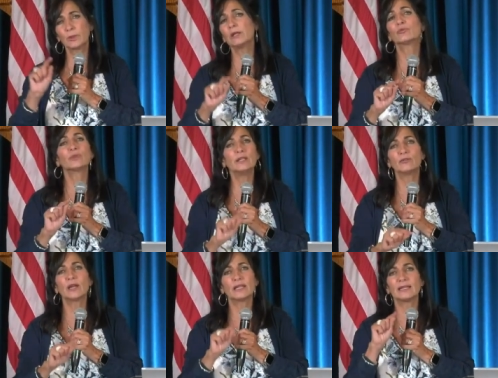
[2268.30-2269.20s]
Or we're
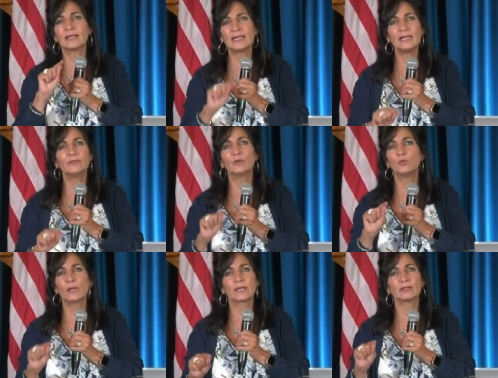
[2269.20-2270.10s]
rewriting the
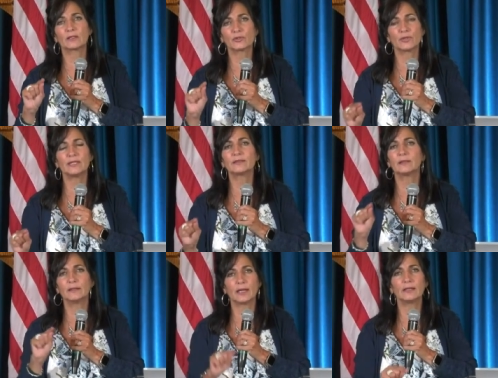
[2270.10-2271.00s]
evil, wicked
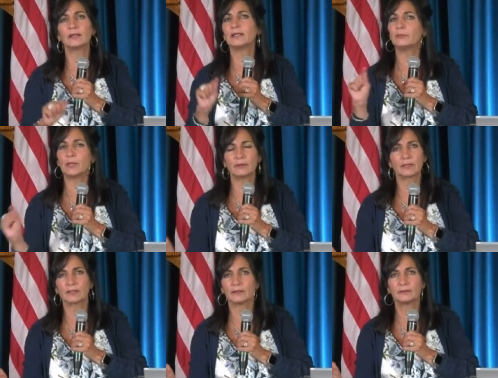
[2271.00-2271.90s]
decrees to annihilate
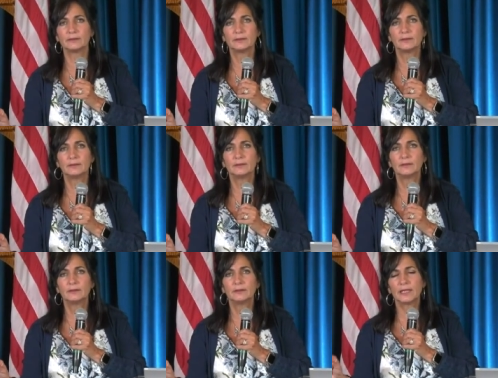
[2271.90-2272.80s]
America.
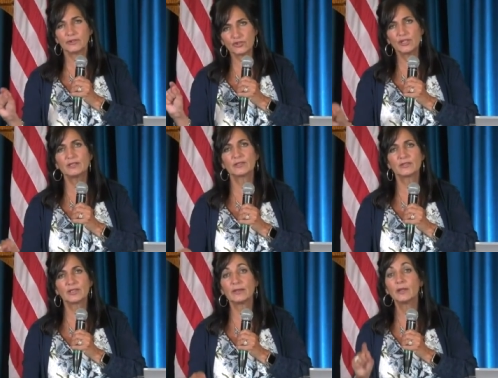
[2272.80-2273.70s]
In
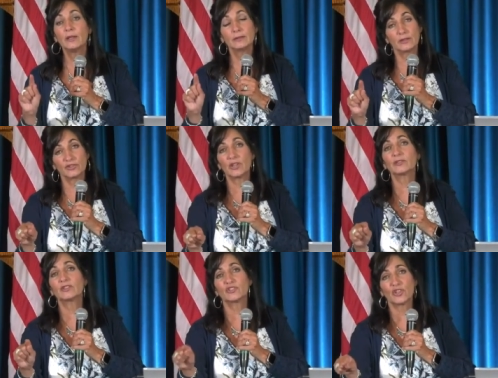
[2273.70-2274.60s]
Jesus' name, to
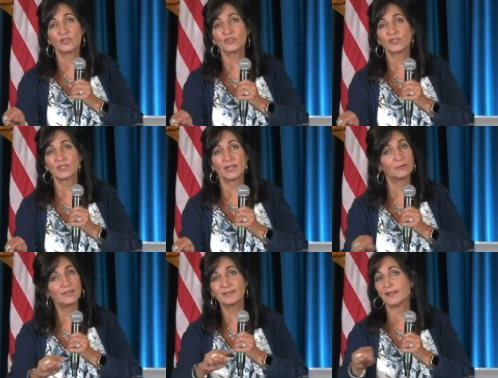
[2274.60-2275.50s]
shut the churches
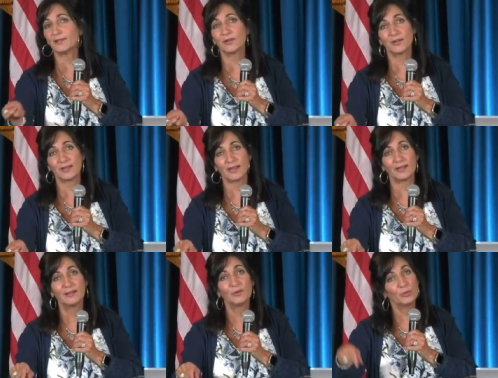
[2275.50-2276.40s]
down. We say no to
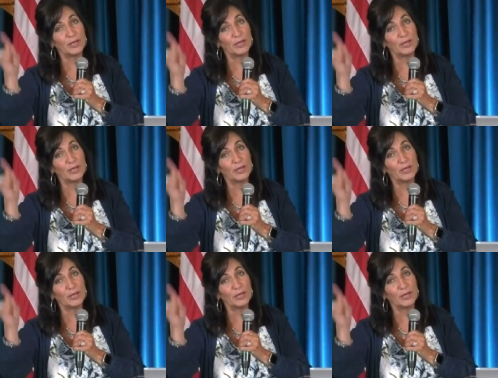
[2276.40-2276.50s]
that.